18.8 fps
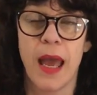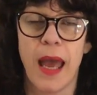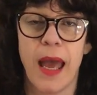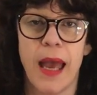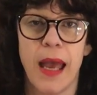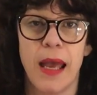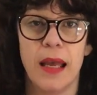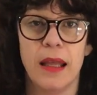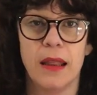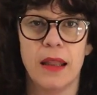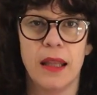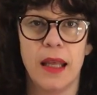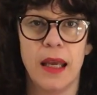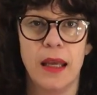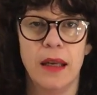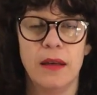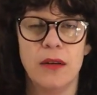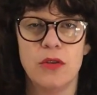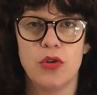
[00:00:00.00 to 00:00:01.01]
and
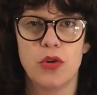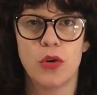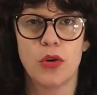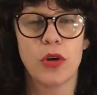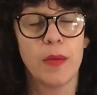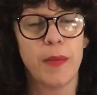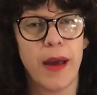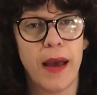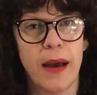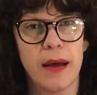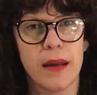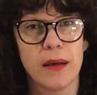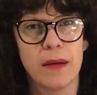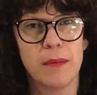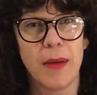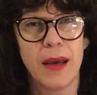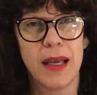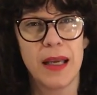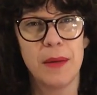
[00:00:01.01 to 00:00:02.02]
then talk about
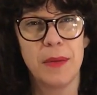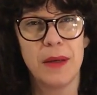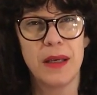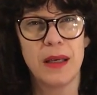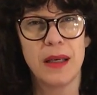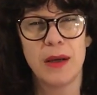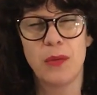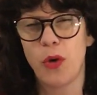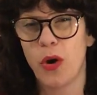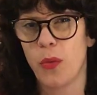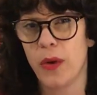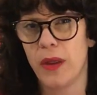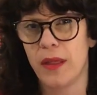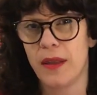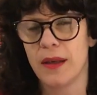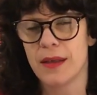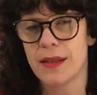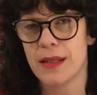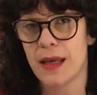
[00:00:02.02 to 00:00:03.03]
maybe what we
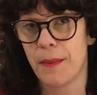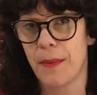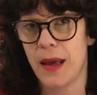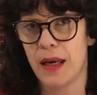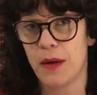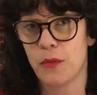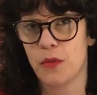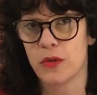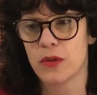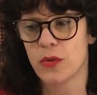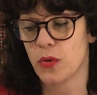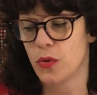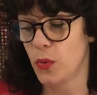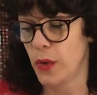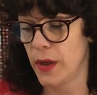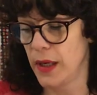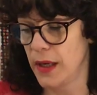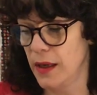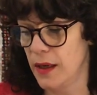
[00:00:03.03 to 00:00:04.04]
think some animals would
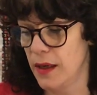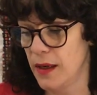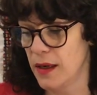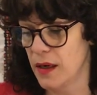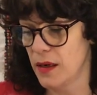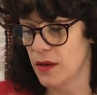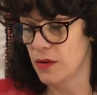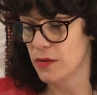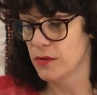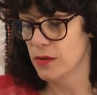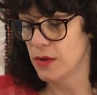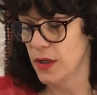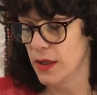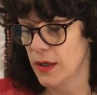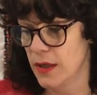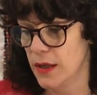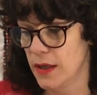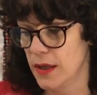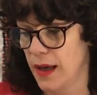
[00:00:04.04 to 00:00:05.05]
wear, and I'll
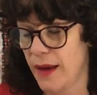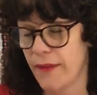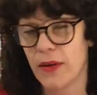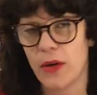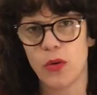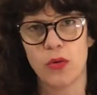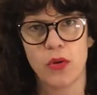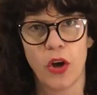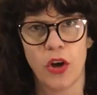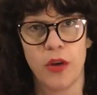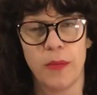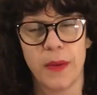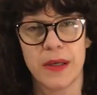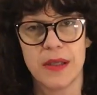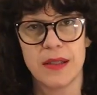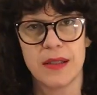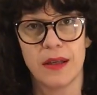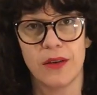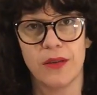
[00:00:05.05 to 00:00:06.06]
have a little go
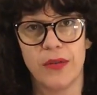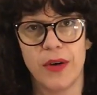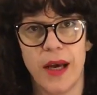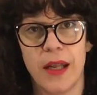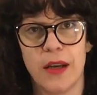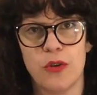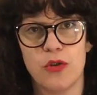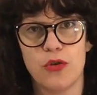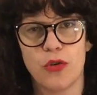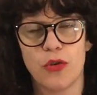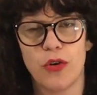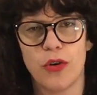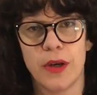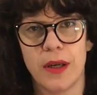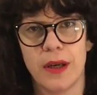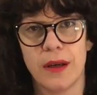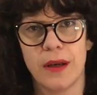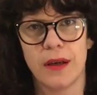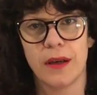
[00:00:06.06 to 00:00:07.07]
myself. I did
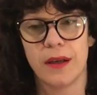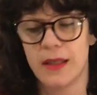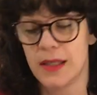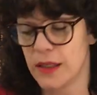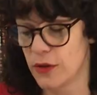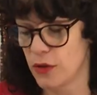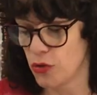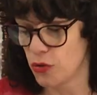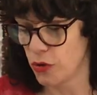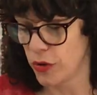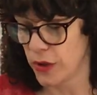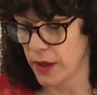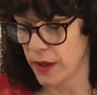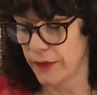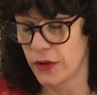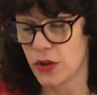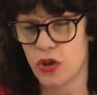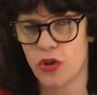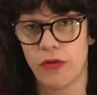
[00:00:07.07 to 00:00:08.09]
a drawing
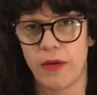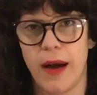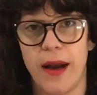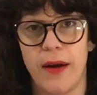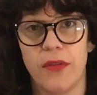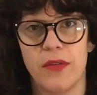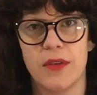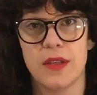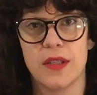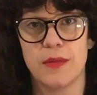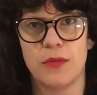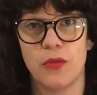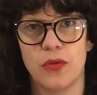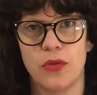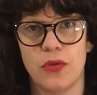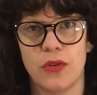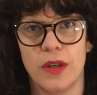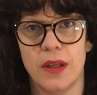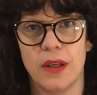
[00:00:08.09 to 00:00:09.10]
of a giraffe this
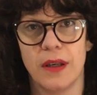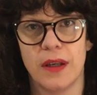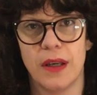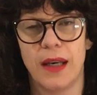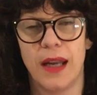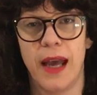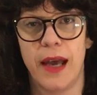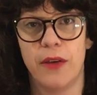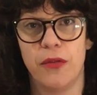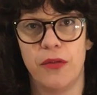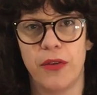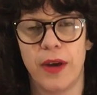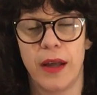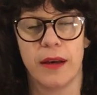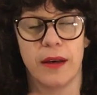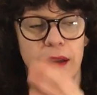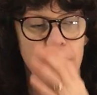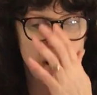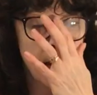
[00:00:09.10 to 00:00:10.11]
morning and had
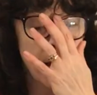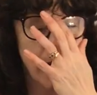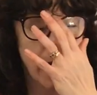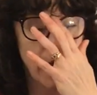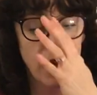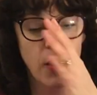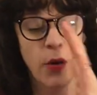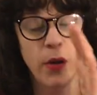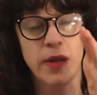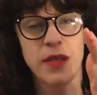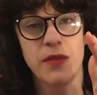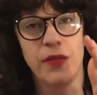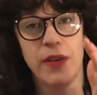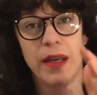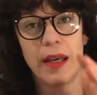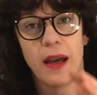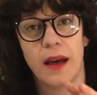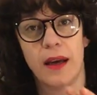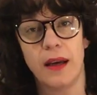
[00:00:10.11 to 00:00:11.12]
fun. And I always
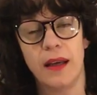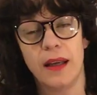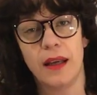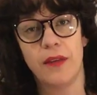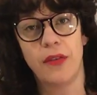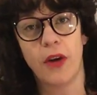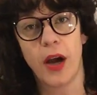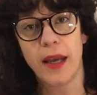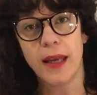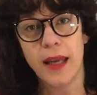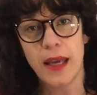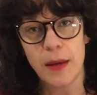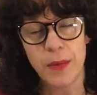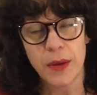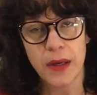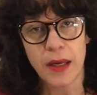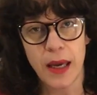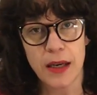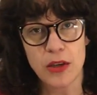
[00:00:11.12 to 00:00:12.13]
figure if I keep
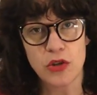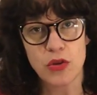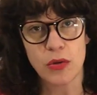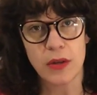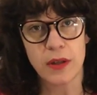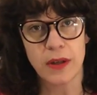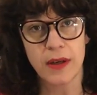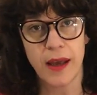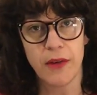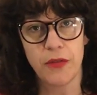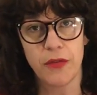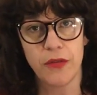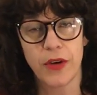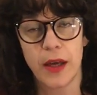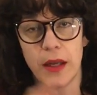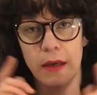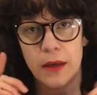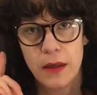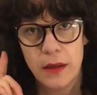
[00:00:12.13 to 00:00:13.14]
it casual and have
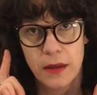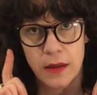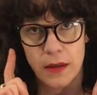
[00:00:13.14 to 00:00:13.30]
fun,